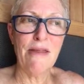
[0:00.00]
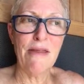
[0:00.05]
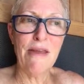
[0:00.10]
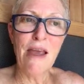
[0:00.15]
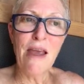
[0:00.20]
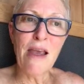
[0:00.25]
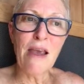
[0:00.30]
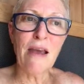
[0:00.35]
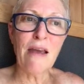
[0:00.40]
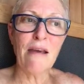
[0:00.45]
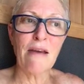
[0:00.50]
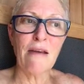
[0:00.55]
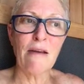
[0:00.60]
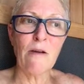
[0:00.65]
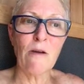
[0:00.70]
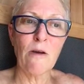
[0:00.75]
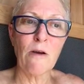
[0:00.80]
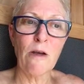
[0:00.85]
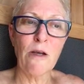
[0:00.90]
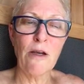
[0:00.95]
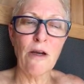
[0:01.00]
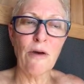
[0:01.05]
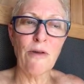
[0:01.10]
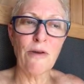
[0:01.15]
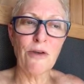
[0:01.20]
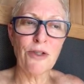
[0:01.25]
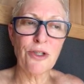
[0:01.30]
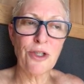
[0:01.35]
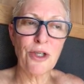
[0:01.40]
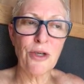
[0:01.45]
think,
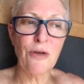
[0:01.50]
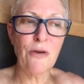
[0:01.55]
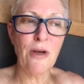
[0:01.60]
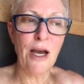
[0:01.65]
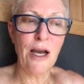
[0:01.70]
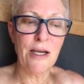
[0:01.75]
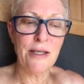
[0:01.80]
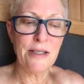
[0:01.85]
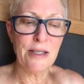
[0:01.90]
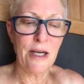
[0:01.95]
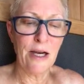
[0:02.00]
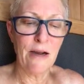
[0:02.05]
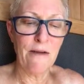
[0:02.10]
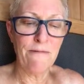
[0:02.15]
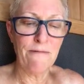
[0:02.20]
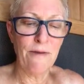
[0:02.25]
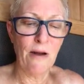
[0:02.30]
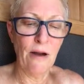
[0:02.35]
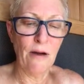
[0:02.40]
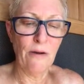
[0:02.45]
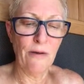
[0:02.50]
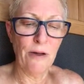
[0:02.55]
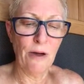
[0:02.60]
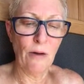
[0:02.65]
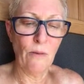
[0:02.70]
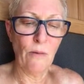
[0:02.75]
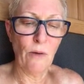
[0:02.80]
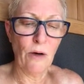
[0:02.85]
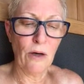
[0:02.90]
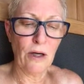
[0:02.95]
there's two guys that I've followed
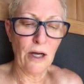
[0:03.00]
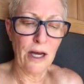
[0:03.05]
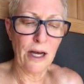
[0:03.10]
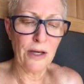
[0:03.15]
their work.